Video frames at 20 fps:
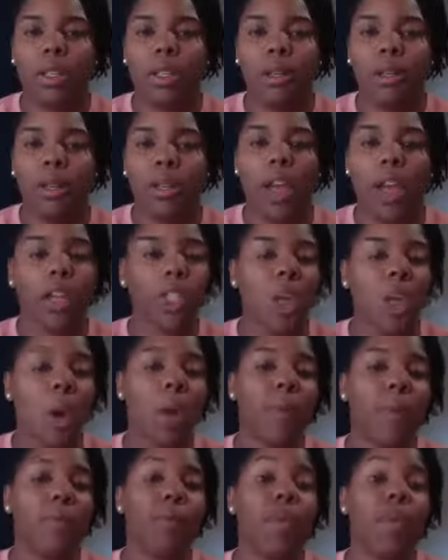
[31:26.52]
They're gonna show
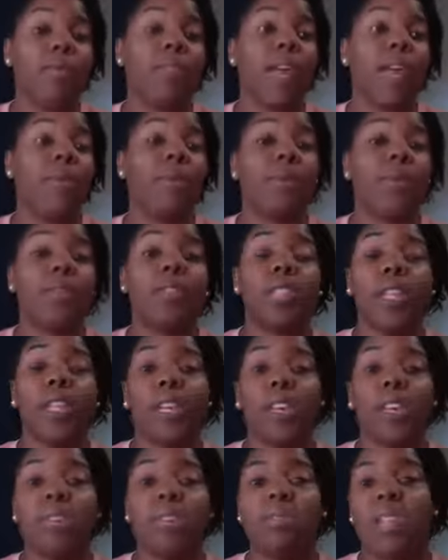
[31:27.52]
up
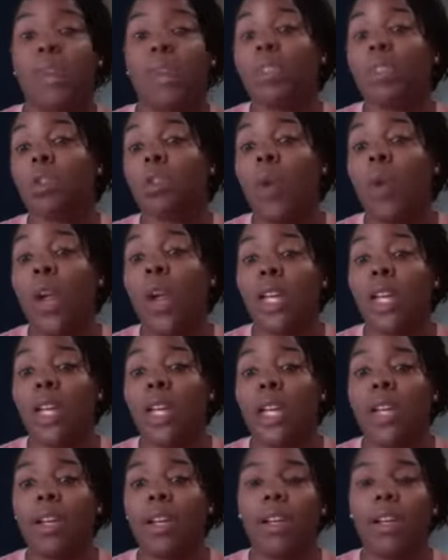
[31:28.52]
7:15,
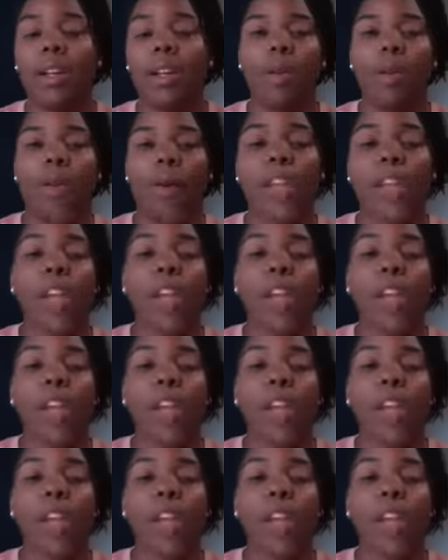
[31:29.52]
7:20, right?